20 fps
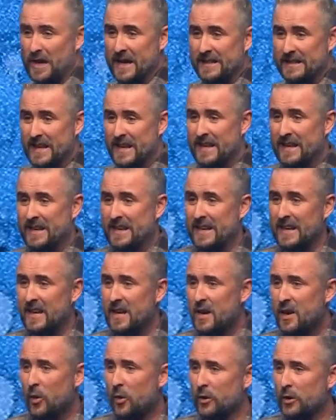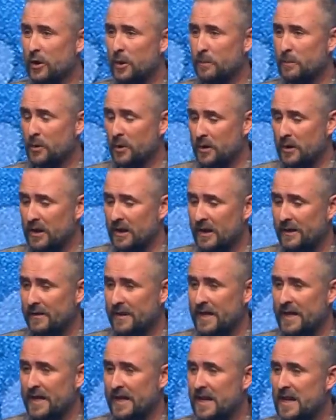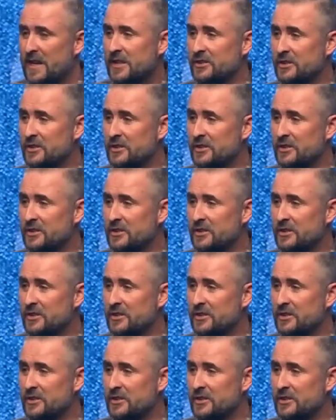identity or your proclivity,